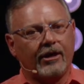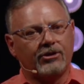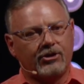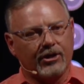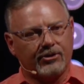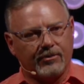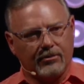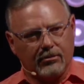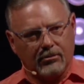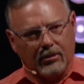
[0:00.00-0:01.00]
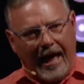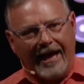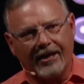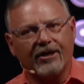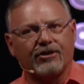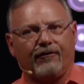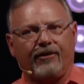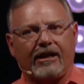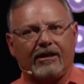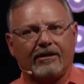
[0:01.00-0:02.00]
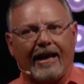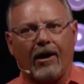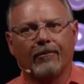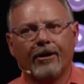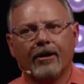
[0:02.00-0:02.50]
is just lie at his feet. Now,